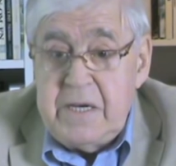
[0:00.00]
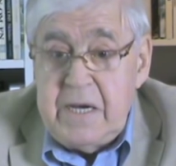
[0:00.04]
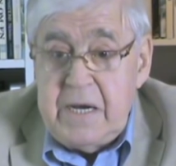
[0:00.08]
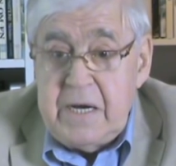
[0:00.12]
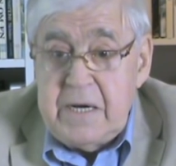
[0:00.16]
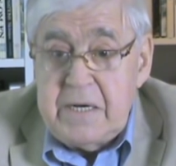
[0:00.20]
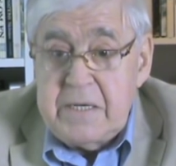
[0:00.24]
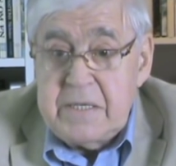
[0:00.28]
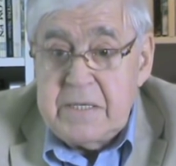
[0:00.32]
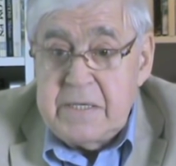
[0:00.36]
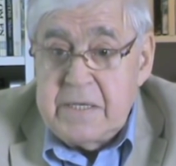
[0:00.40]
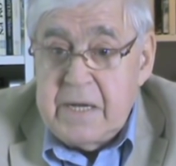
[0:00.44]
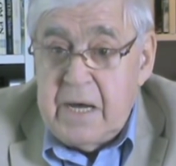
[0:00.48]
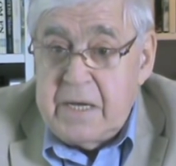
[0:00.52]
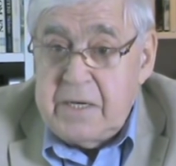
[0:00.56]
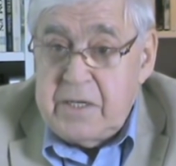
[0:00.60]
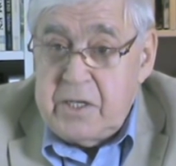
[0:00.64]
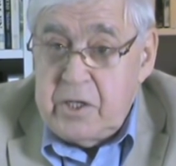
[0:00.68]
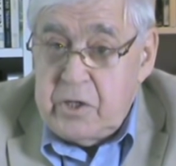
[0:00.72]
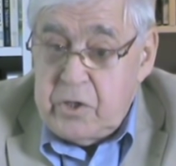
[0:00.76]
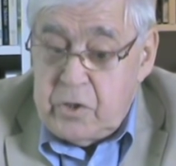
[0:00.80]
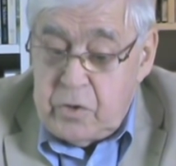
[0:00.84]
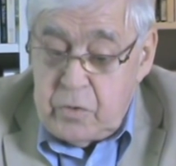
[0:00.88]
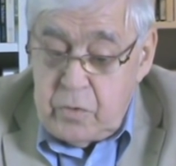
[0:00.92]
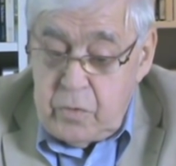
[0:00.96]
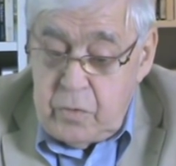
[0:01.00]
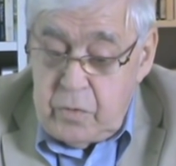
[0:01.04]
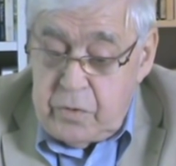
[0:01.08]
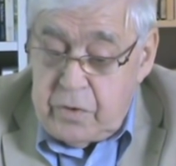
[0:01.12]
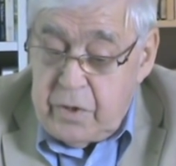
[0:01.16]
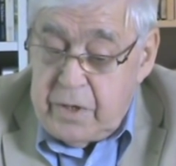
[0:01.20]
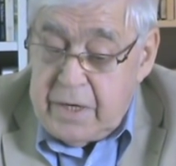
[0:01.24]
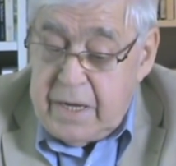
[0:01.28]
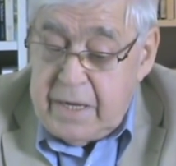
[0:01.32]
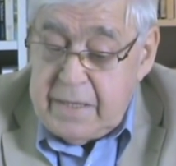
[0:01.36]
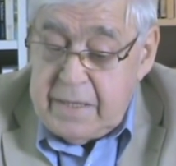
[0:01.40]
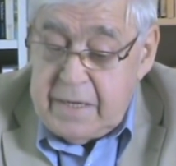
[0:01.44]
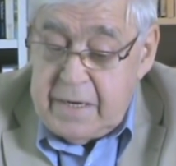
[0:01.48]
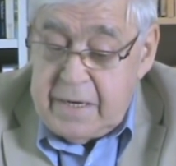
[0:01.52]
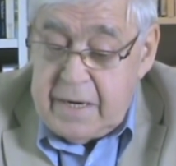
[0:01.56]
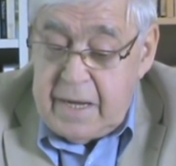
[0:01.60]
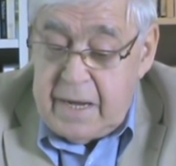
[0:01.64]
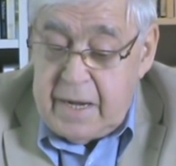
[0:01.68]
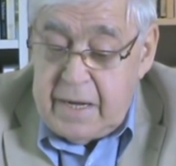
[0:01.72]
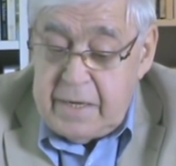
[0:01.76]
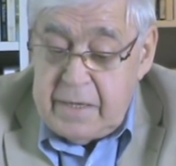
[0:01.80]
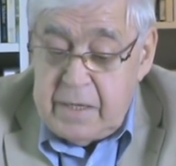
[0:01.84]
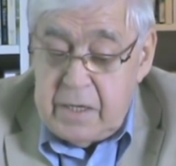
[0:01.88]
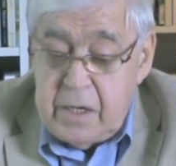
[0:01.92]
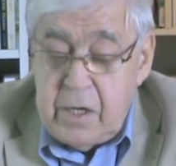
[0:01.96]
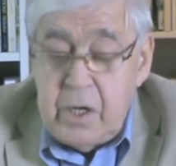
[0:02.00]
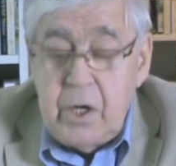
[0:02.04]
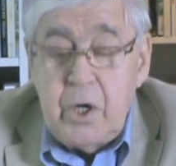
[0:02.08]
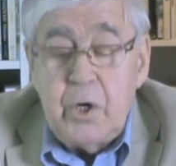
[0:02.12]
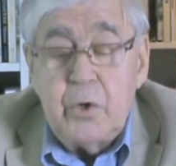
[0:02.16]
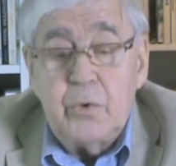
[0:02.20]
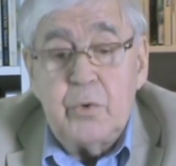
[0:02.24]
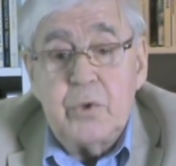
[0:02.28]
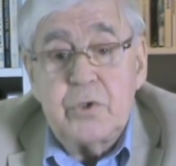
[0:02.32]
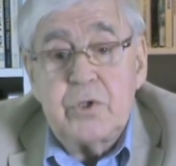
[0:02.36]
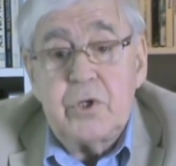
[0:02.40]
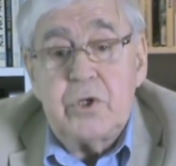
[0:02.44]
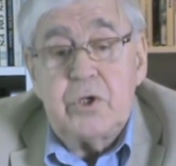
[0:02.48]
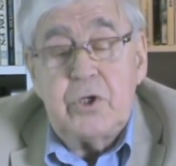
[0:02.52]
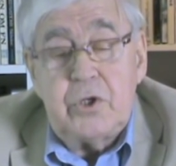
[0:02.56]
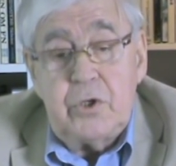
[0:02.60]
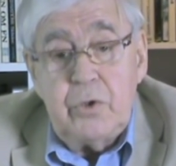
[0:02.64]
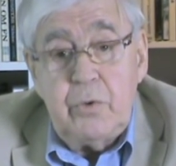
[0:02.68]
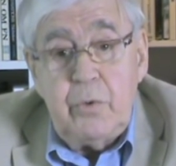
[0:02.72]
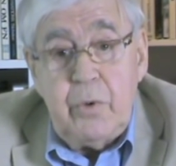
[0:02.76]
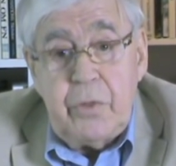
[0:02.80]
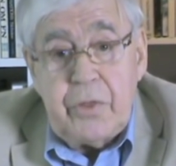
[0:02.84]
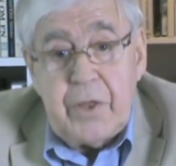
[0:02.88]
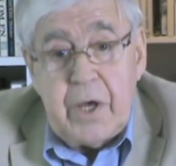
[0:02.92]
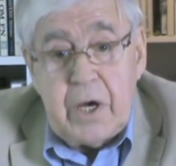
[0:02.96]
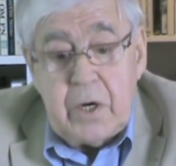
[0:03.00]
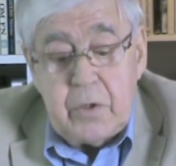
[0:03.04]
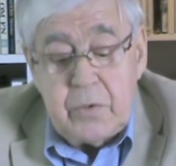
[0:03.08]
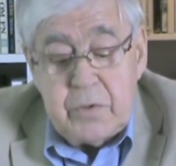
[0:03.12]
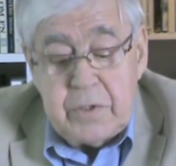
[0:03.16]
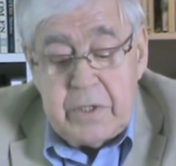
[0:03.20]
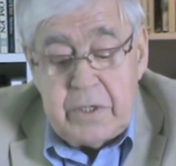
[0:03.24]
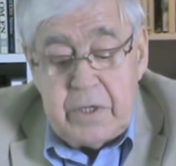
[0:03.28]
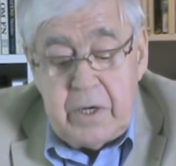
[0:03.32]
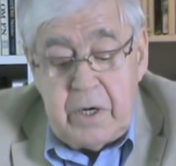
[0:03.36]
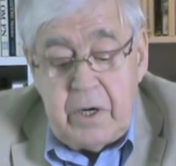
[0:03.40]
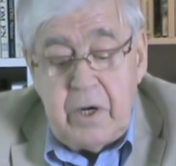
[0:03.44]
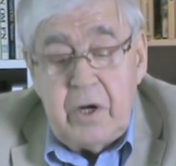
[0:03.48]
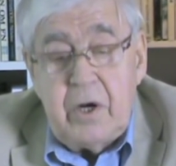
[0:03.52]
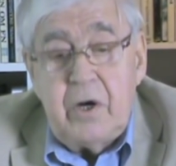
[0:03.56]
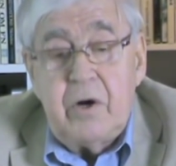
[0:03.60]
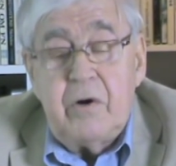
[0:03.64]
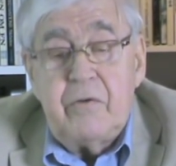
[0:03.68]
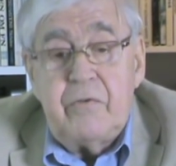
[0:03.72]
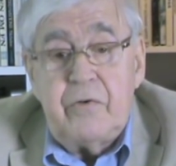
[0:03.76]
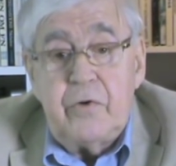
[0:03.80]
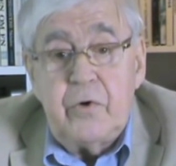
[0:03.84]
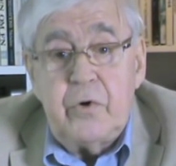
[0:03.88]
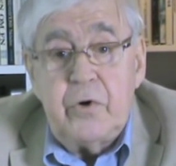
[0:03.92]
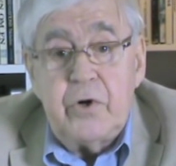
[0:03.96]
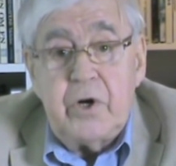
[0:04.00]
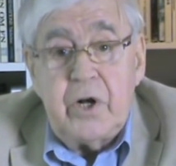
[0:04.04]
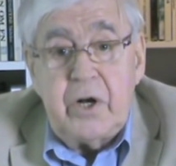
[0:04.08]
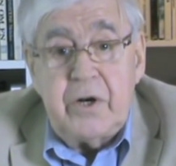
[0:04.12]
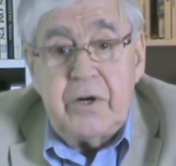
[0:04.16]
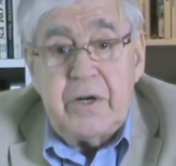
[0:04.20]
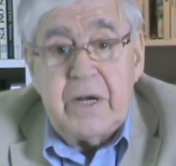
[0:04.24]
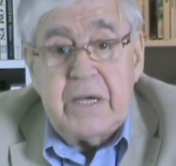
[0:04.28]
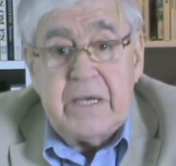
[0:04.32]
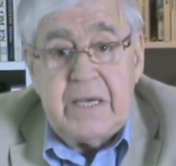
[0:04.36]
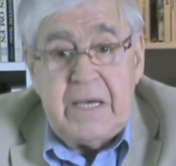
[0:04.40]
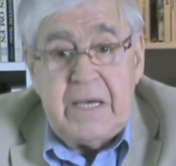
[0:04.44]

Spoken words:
years 92 to 99 was 2,400